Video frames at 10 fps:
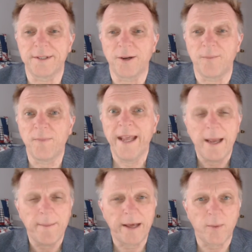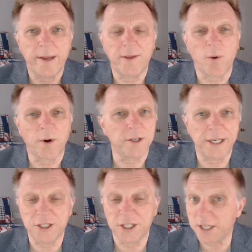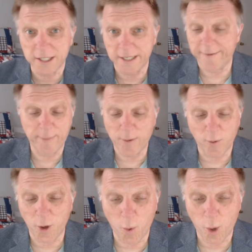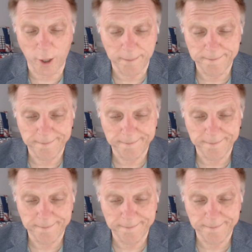So, and by the way, the organization doesn't have to be where you work.